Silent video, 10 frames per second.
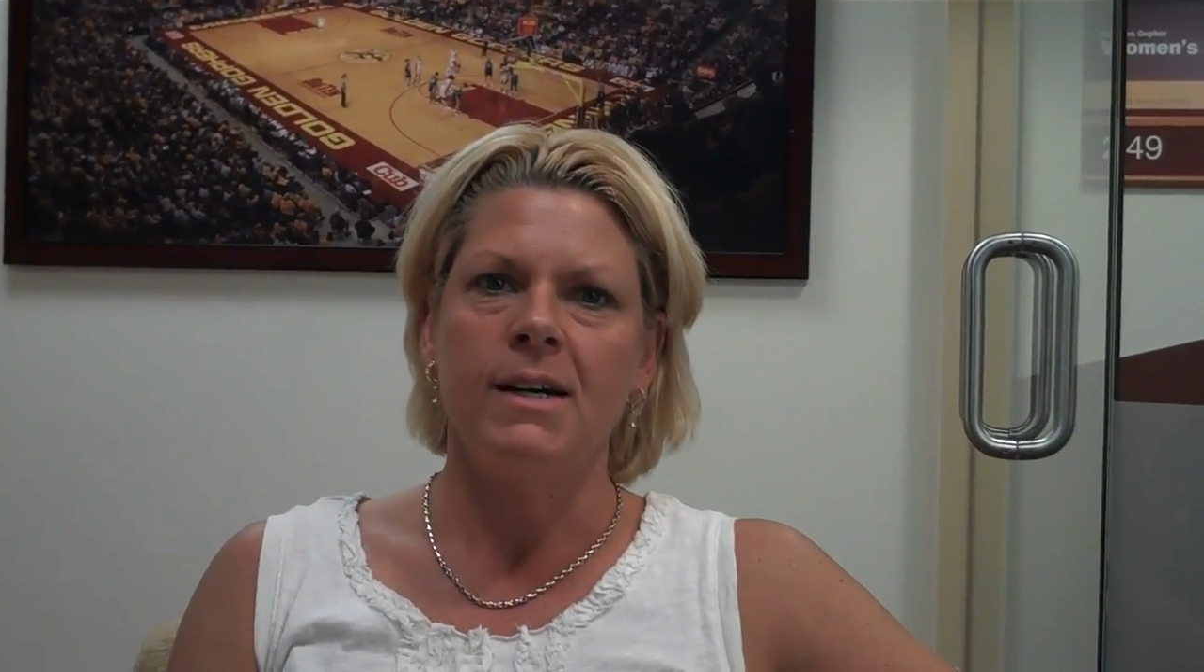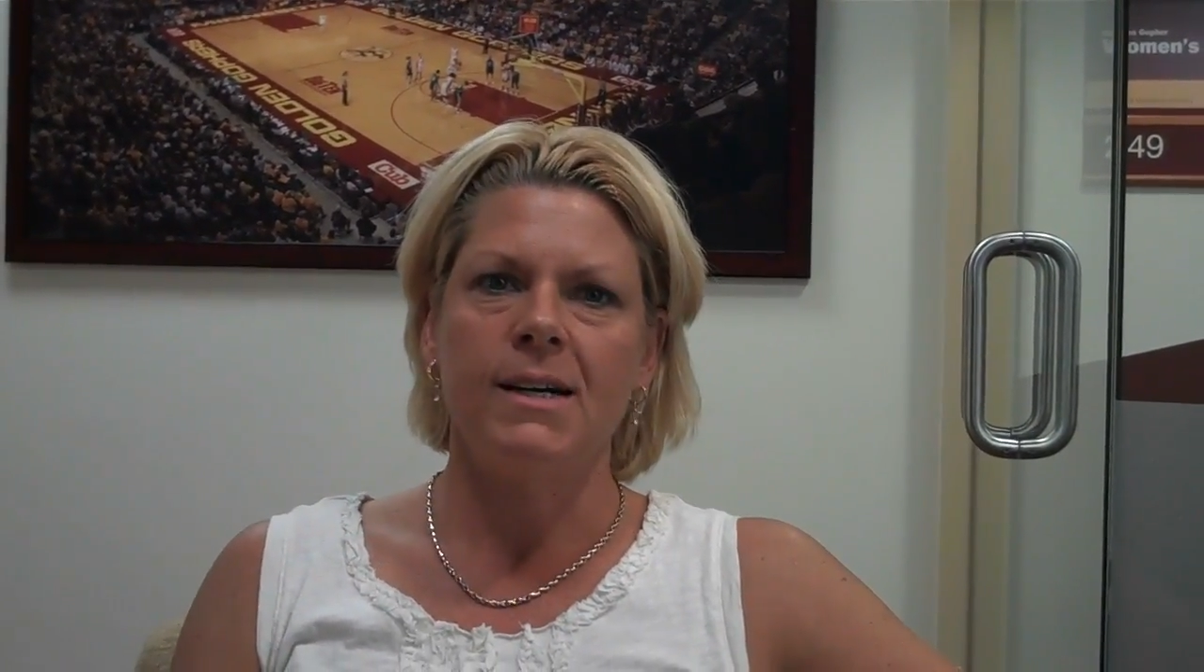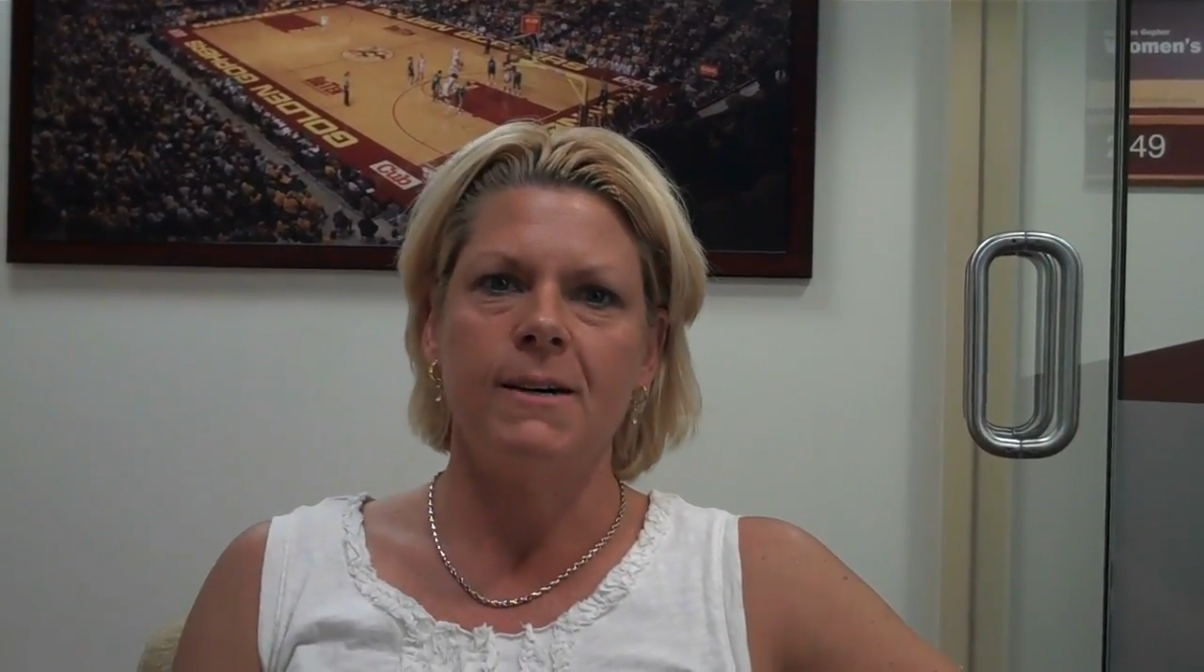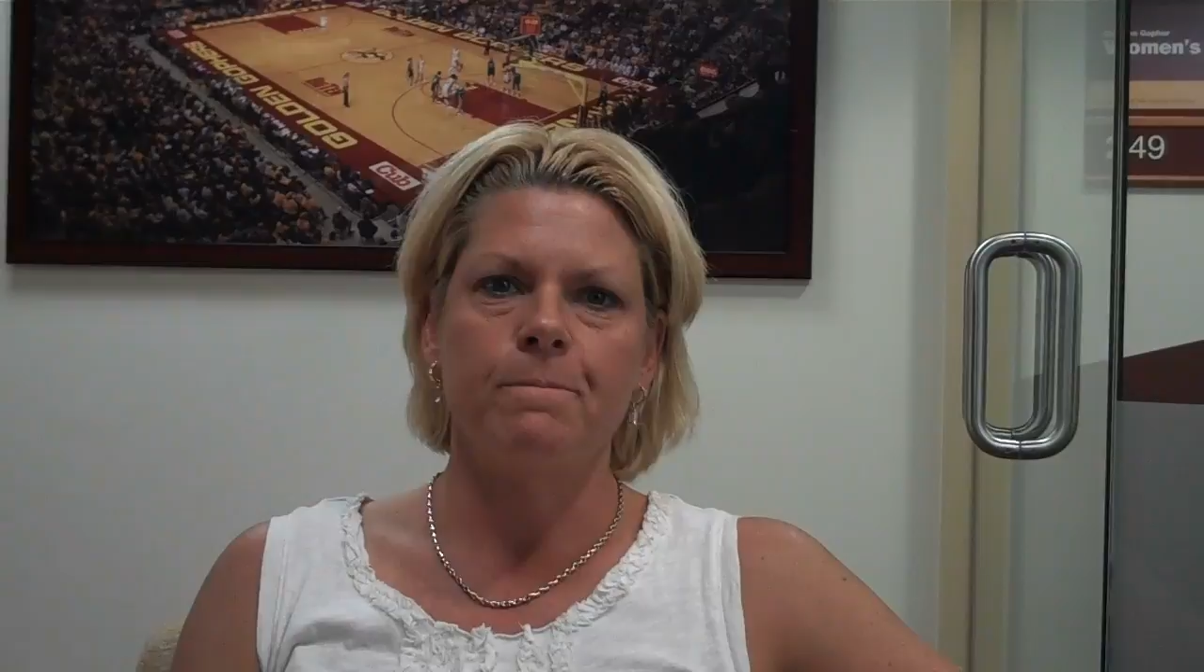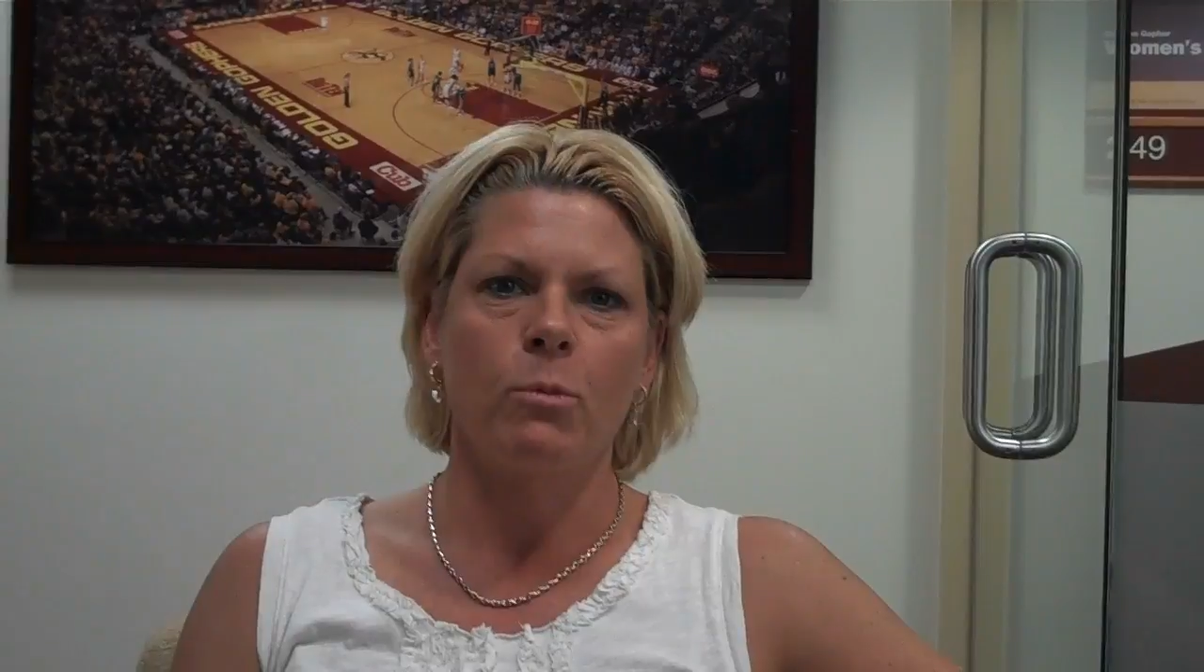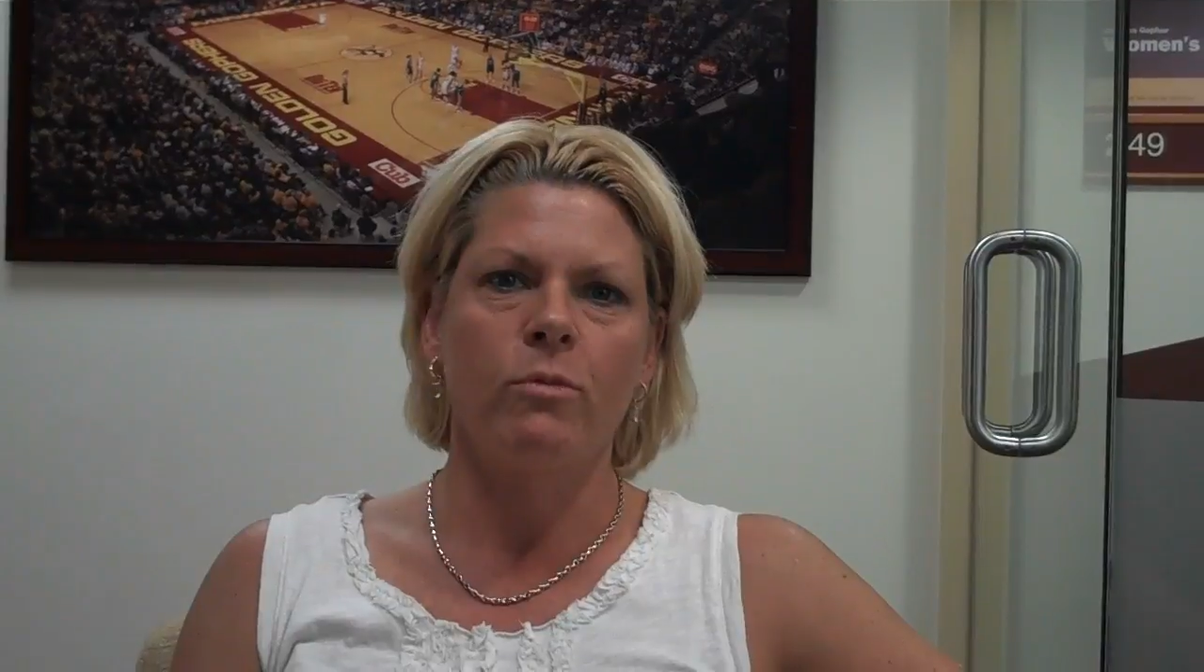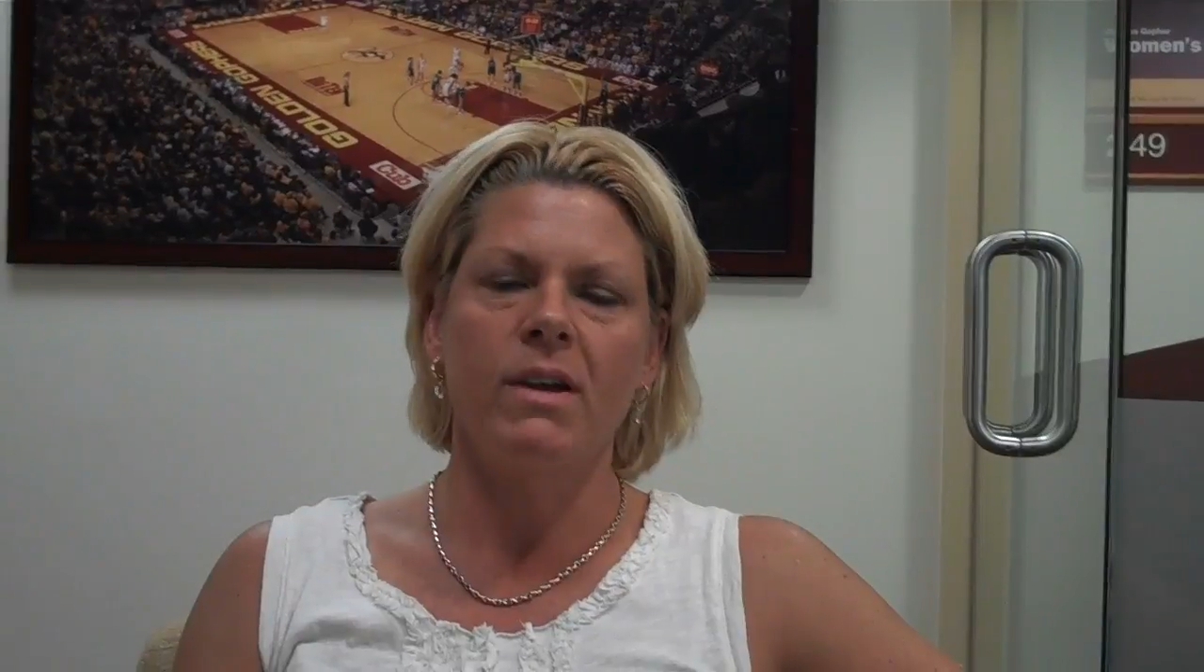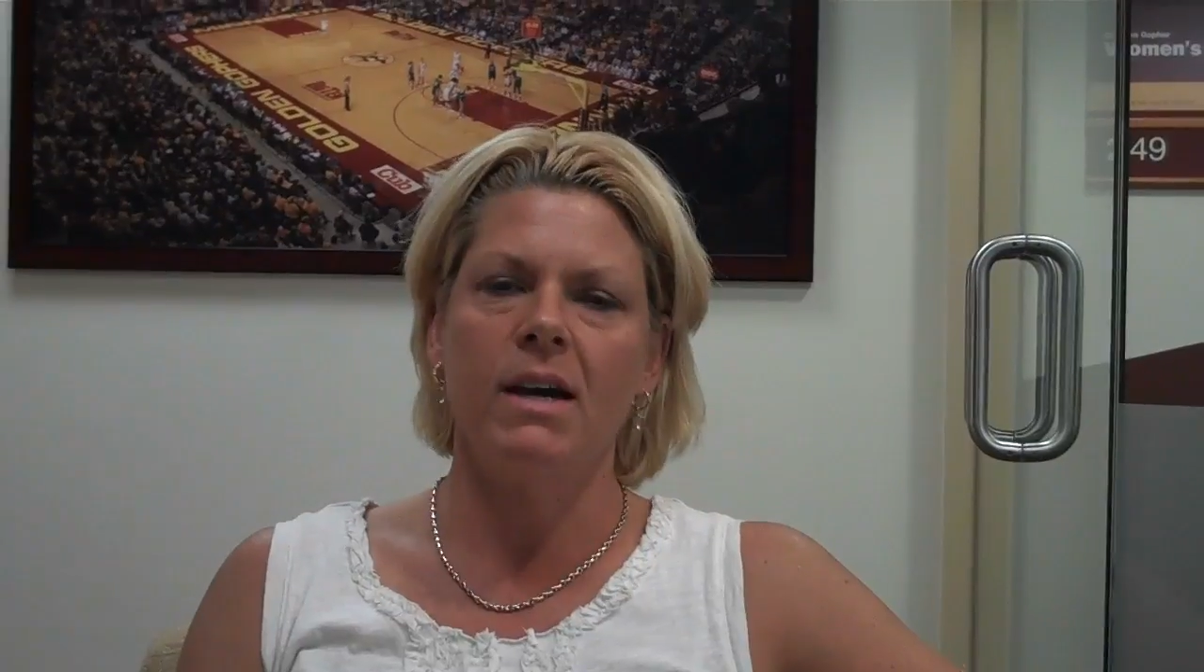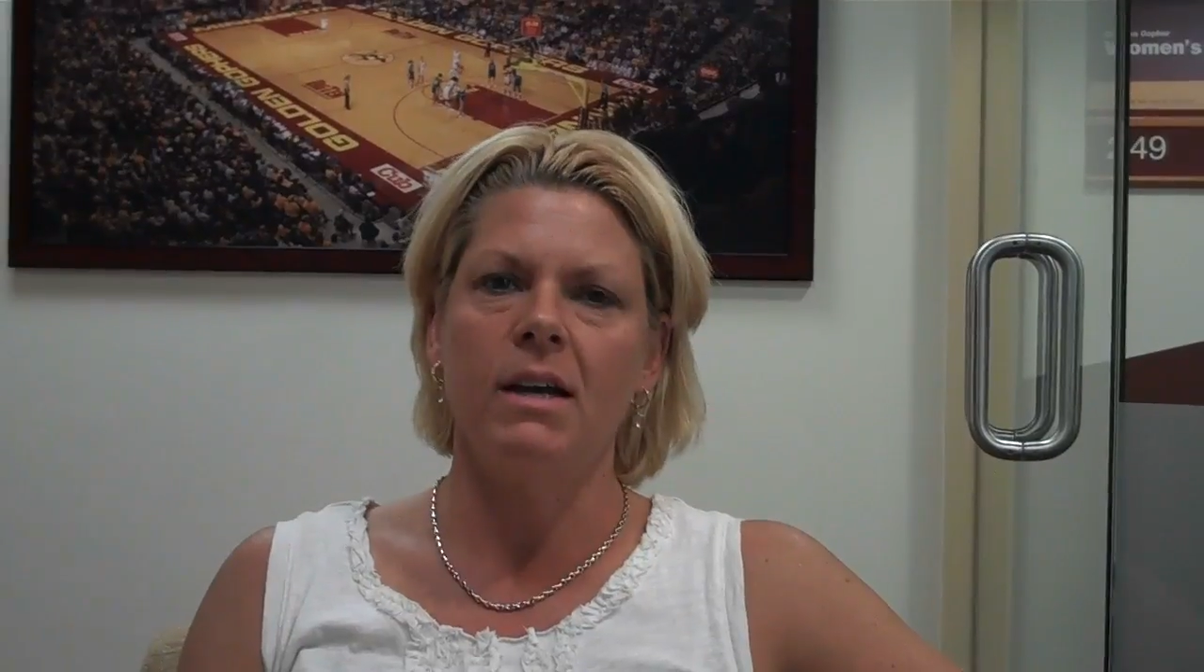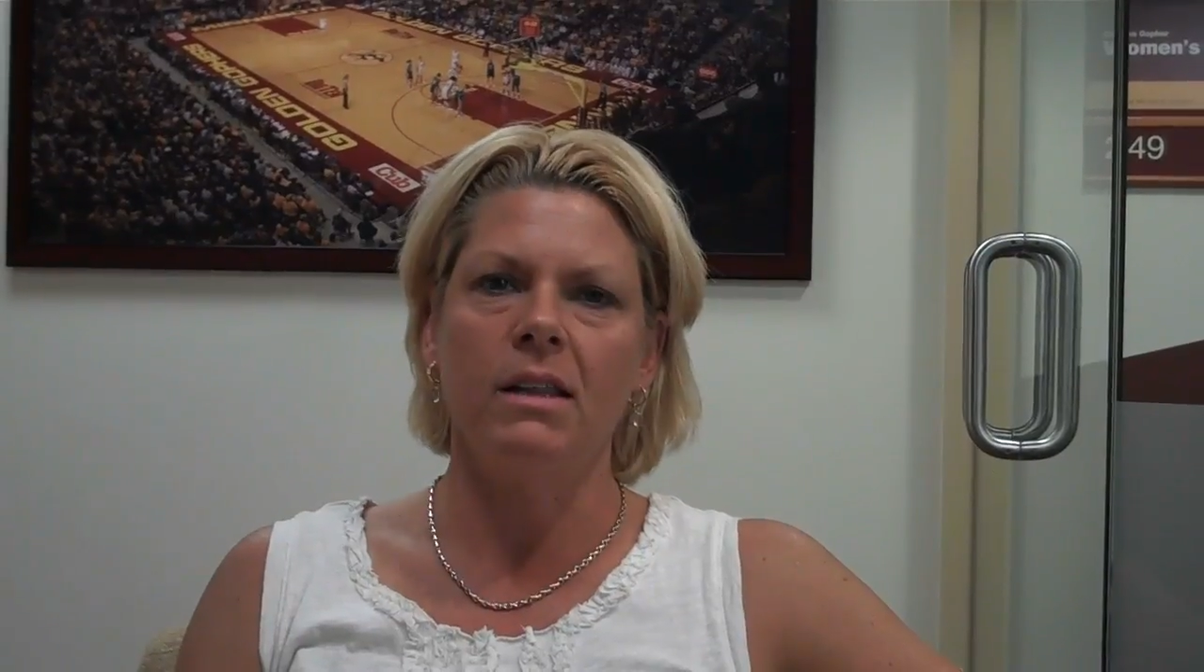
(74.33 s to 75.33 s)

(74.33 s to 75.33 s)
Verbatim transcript: Um, we've got